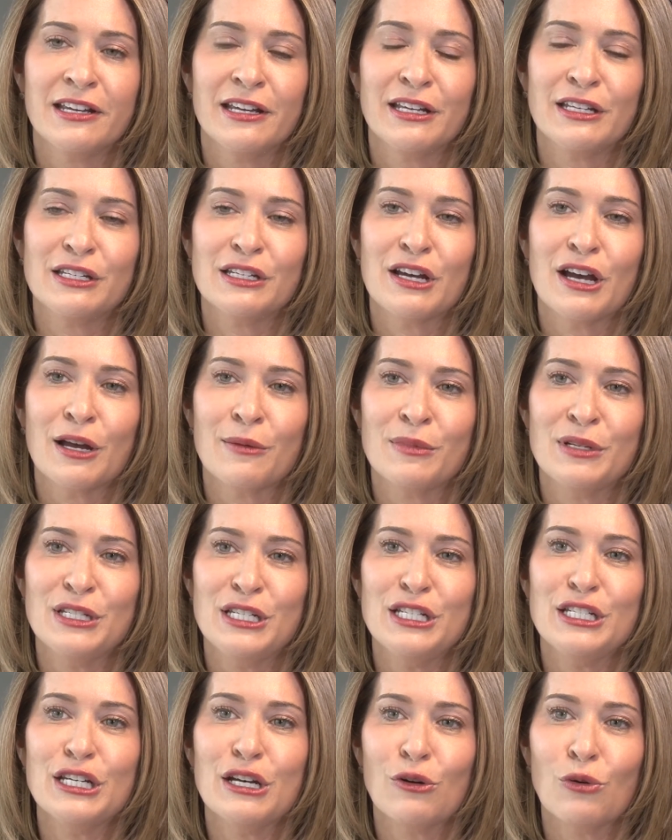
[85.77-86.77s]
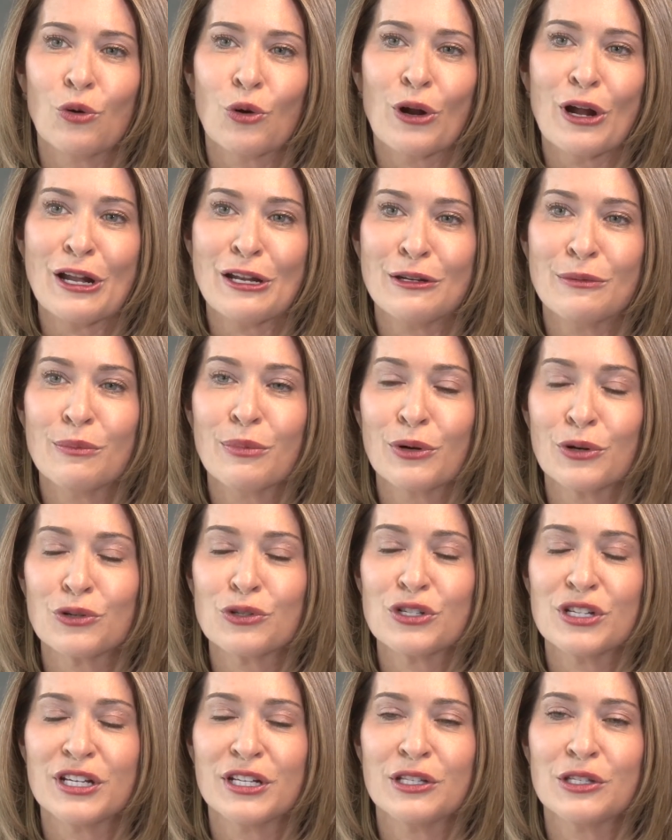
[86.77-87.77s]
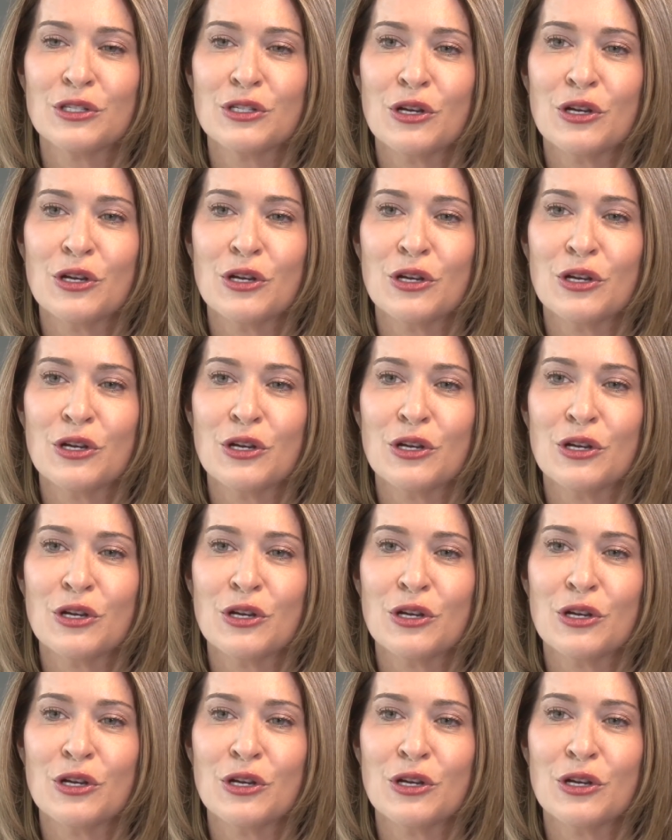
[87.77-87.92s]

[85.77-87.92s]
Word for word: and I'm a detail oriented person.